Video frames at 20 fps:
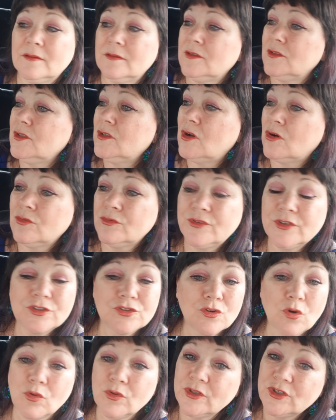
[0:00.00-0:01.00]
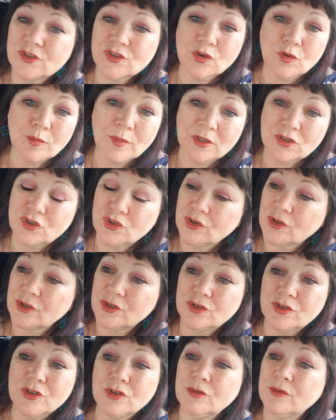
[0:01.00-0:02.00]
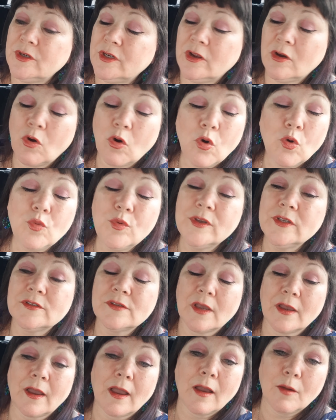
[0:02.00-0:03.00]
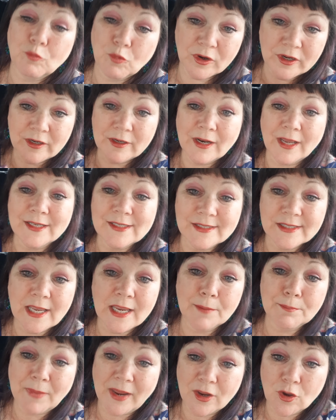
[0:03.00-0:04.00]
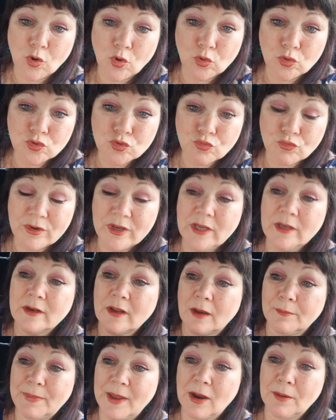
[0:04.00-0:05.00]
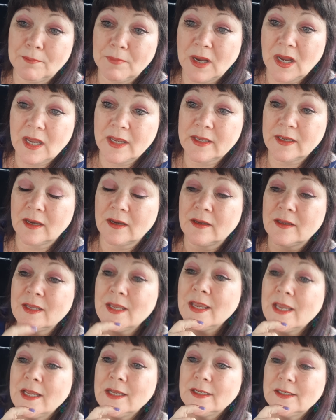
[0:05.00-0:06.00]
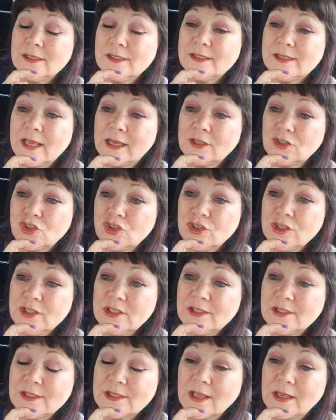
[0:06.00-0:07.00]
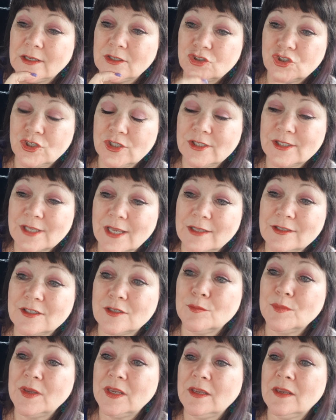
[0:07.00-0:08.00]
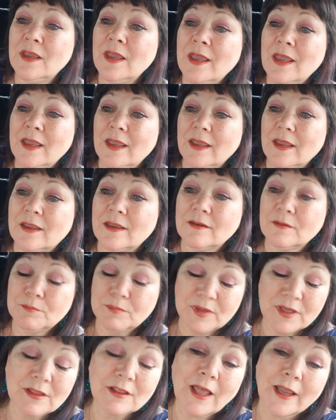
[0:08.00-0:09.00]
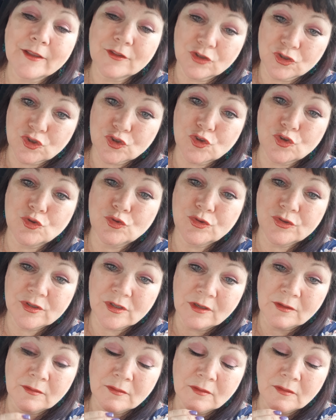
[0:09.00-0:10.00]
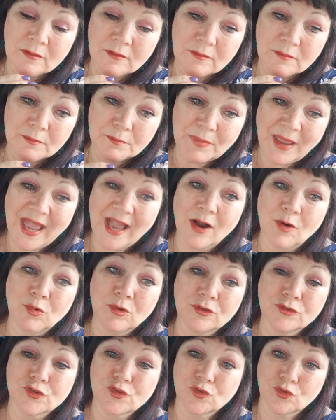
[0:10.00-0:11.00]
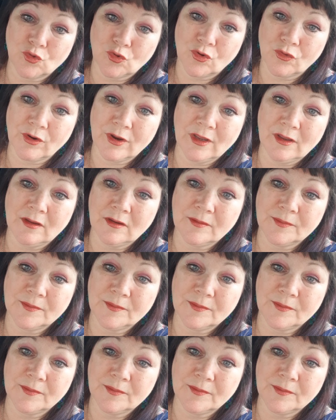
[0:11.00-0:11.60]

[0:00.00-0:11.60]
you know, there's only so much you could do. It always, what did I say in my cold read about Maya is that she said to me it could be like the Susan Powell story.